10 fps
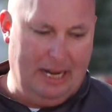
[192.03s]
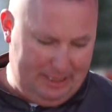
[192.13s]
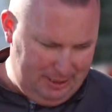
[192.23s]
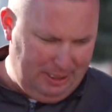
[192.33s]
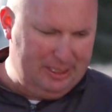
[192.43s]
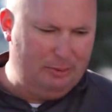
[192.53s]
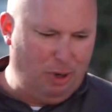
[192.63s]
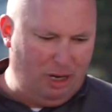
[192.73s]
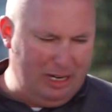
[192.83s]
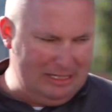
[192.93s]
Yes, it's in
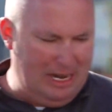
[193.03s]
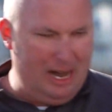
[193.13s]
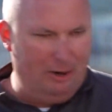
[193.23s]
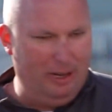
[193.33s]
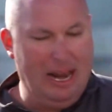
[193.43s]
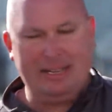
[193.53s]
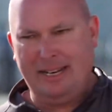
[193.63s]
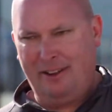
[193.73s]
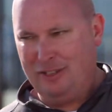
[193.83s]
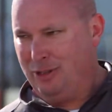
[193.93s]
progress now. now. The A
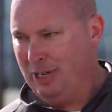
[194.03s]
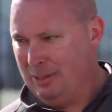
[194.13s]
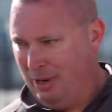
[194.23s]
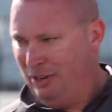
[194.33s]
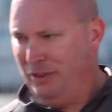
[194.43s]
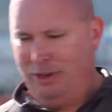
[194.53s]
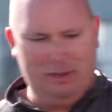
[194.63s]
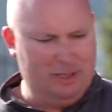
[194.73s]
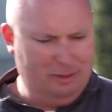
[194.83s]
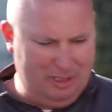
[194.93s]
T F is doing some
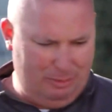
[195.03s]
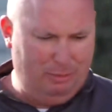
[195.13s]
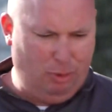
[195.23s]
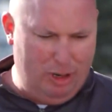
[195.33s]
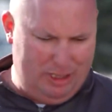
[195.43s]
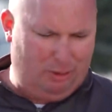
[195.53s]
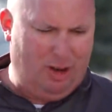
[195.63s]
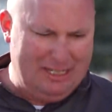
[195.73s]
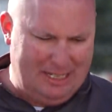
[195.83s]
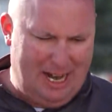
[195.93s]
interviews with some employees that were
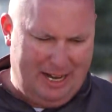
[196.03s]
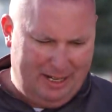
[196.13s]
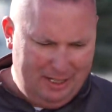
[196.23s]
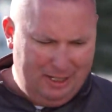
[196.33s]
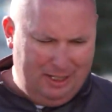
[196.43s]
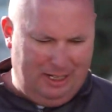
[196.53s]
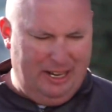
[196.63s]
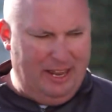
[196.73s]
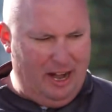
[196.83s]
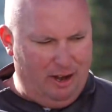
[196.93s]
on site mm-hmm. and
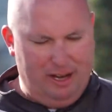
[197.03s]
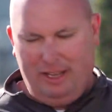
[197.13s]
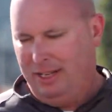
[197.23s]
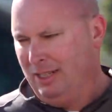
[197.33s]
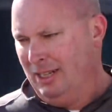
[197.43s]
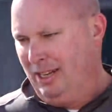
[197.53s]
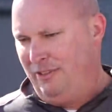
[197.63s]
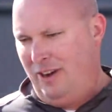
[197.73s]
in the area of the, of the